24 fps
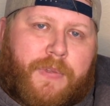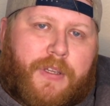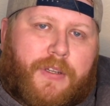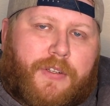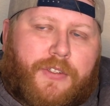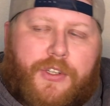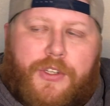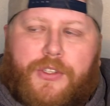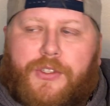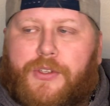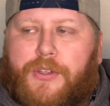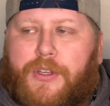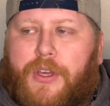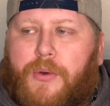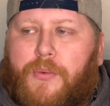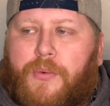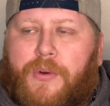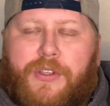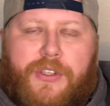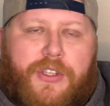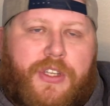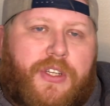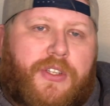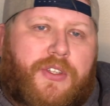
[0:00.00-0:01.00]
Just look at
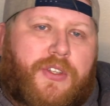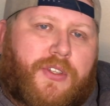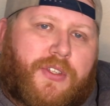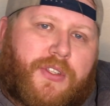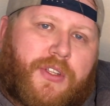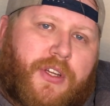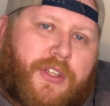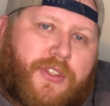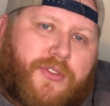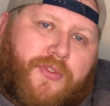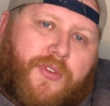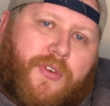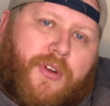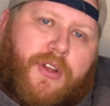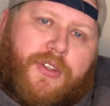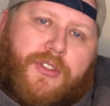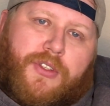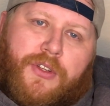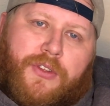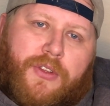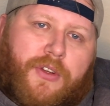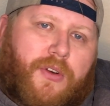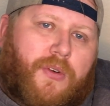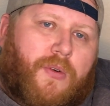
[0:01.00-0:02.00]
what Jesus does for
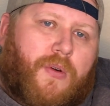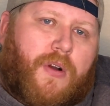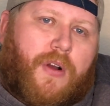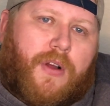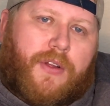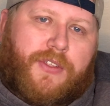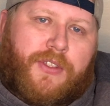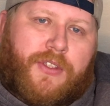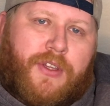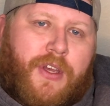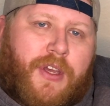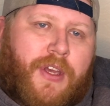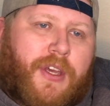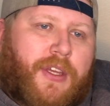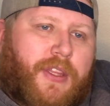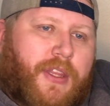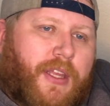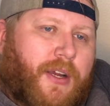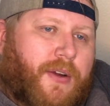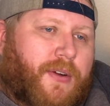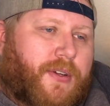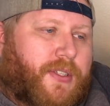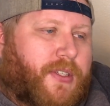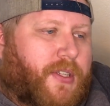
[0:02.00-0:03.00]
us on the cross.
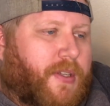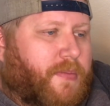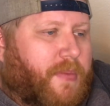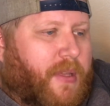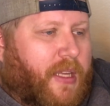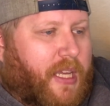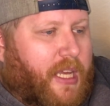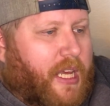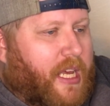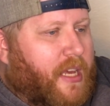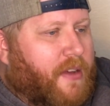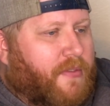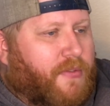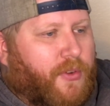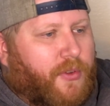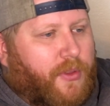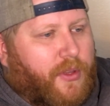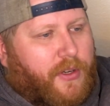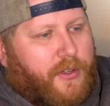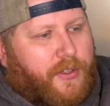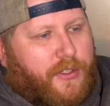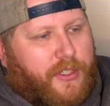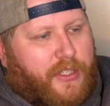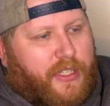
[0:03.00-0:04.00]
There is something evil,
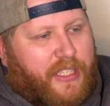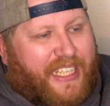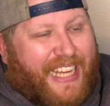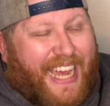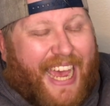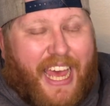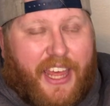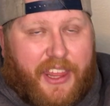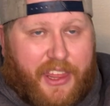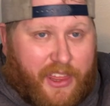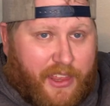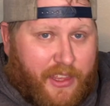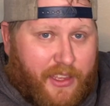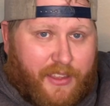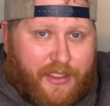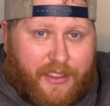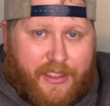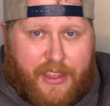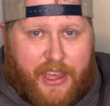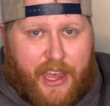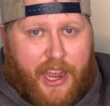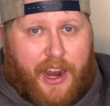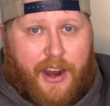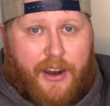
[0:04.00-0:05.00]
there's death
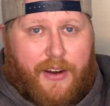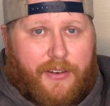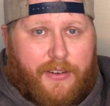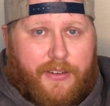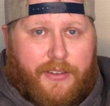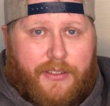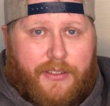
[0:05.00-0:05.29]
there.